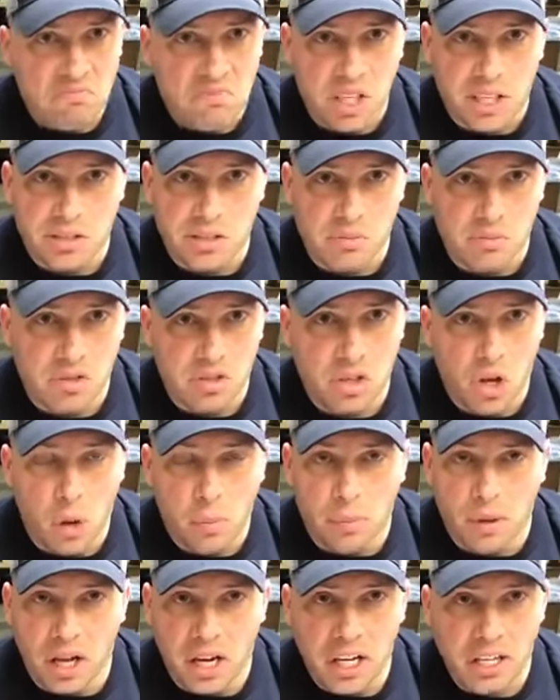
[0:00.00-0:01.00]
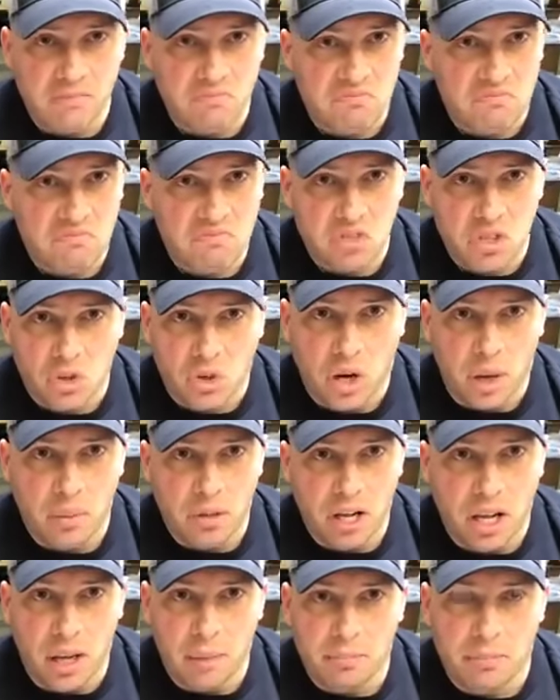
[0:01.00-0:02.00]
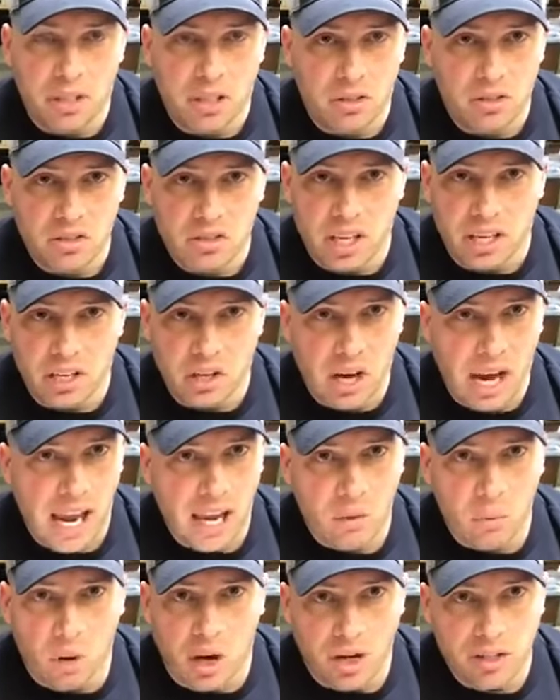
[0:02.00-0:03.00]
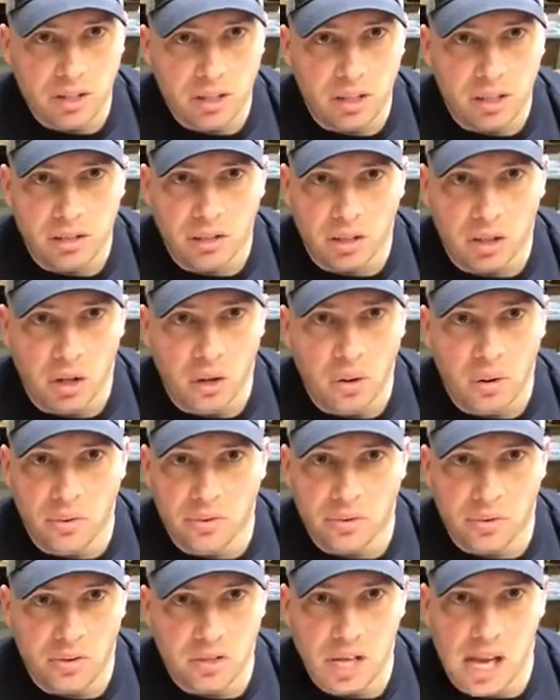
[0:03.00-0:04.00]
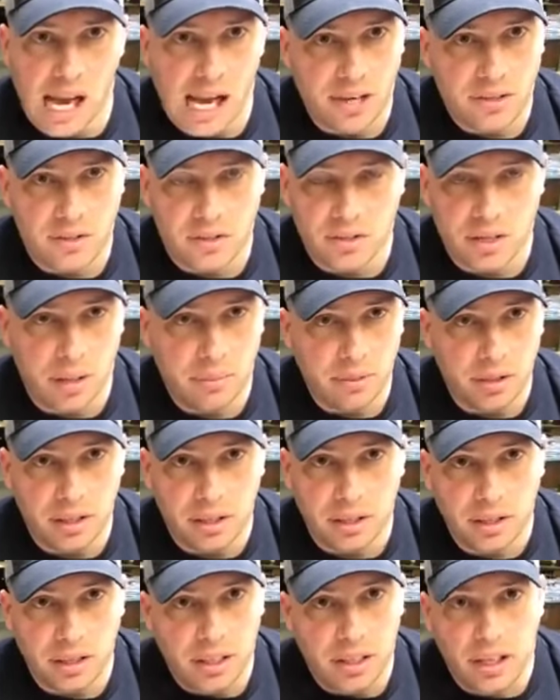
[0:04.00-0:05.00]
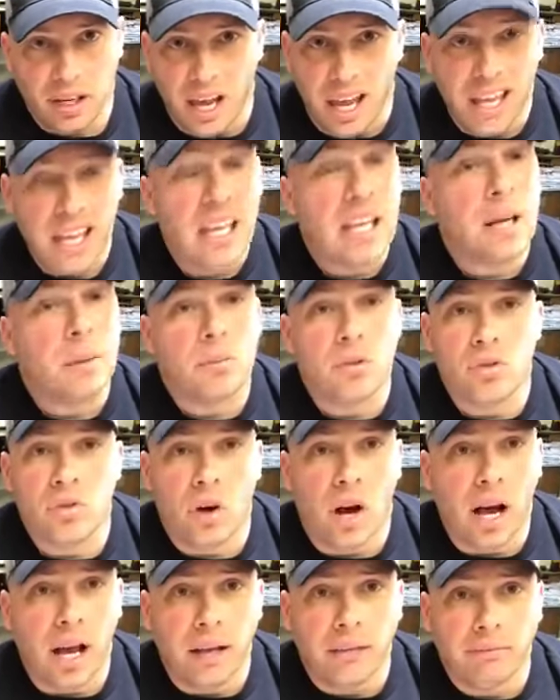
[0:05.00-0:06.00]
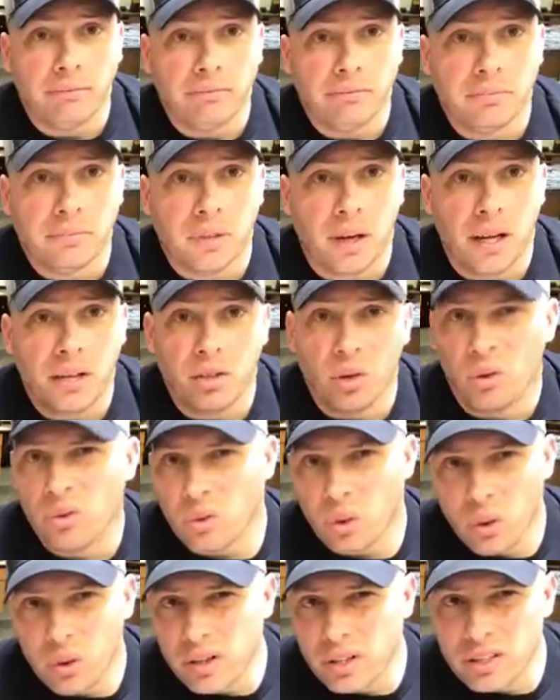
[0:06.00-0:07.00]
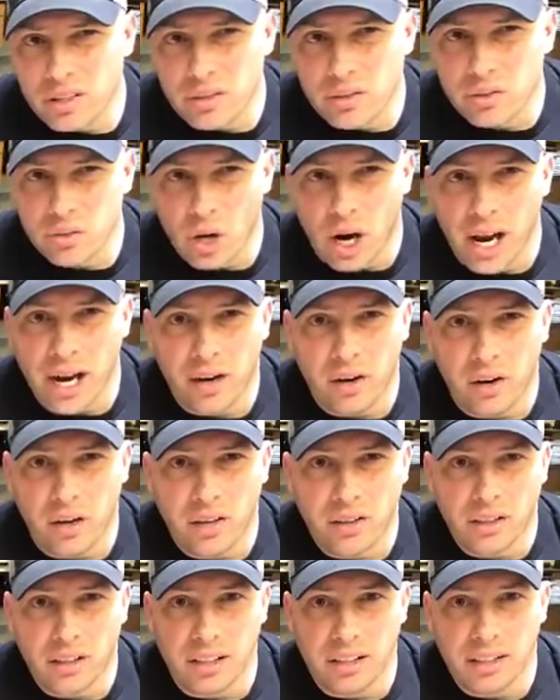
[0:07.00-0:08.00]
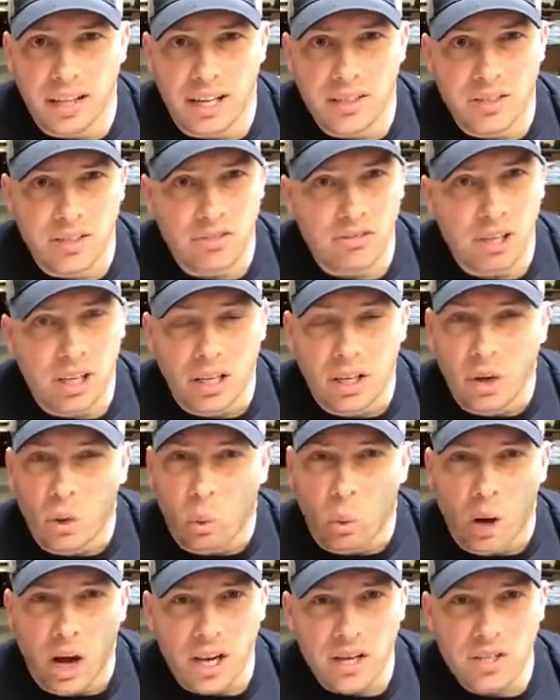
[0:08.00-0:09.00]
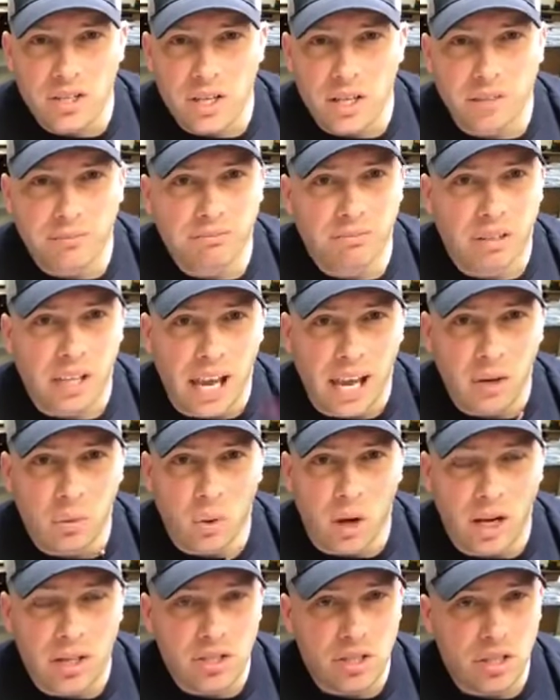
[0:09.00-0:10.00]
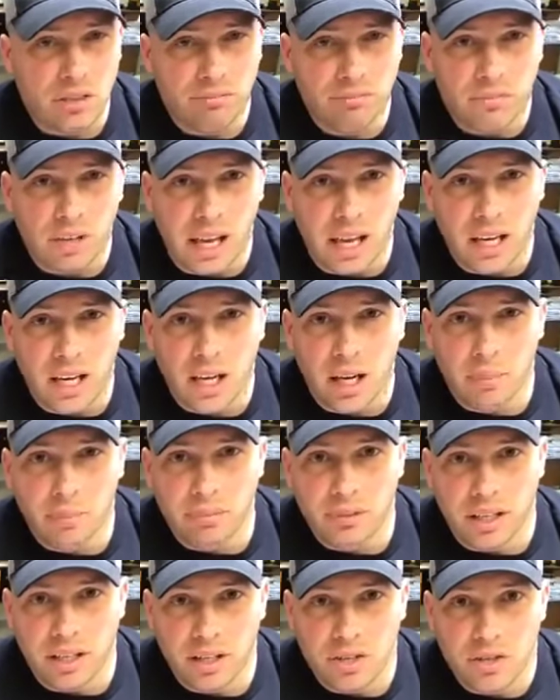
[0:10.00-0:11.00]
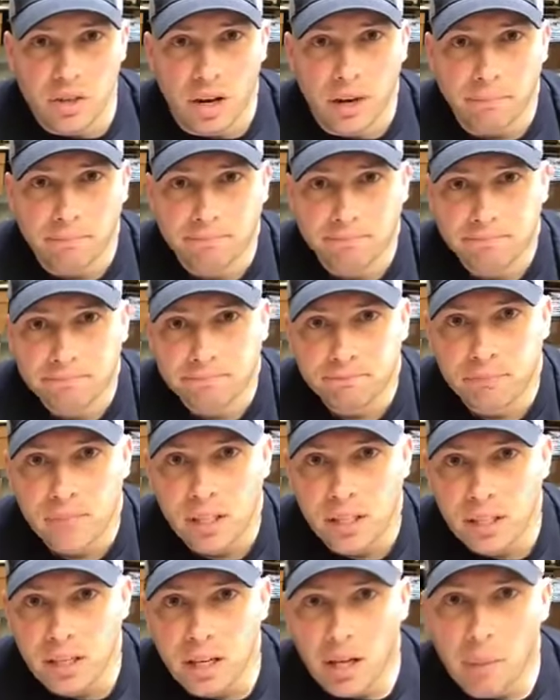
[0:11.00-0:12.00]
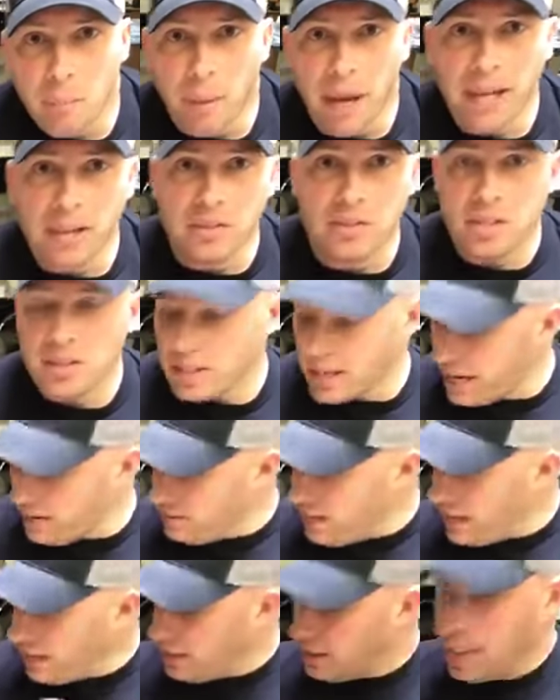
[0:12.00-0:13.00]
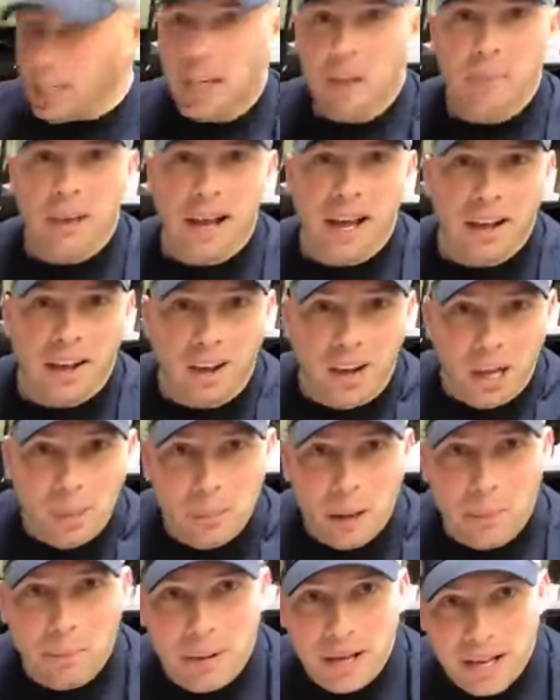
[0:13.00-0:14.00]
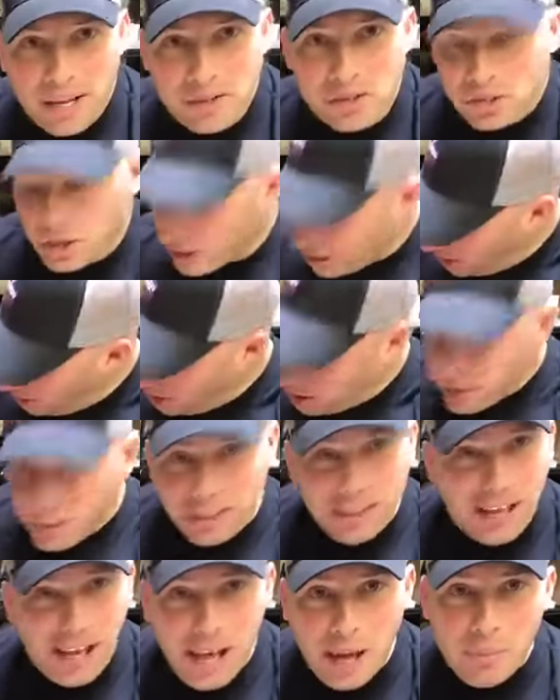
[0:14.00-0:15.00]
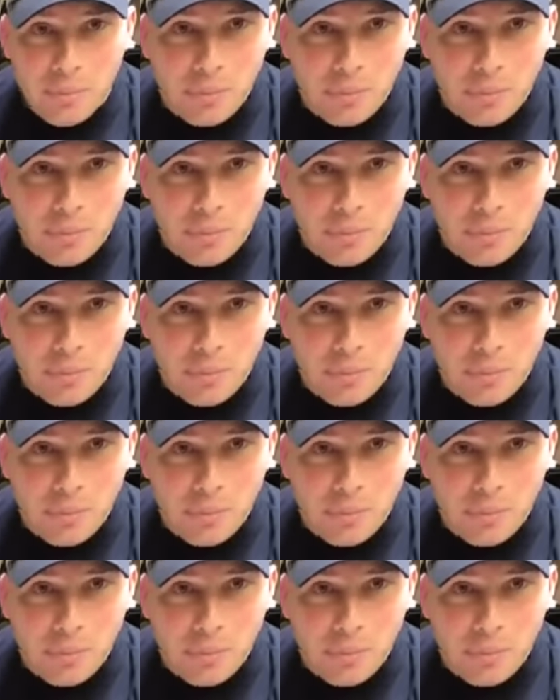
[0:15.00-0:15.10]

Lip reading: get some soap on it, scrub it up, just like you're hand washing clothes or socks or something. Hang it up to dry. Right? Don't throw it in the dryer or anything like that. Just wash it, hand wash it, hang it up, let it dry. Michael says, I have that cleaning mat on my bench. Yeah,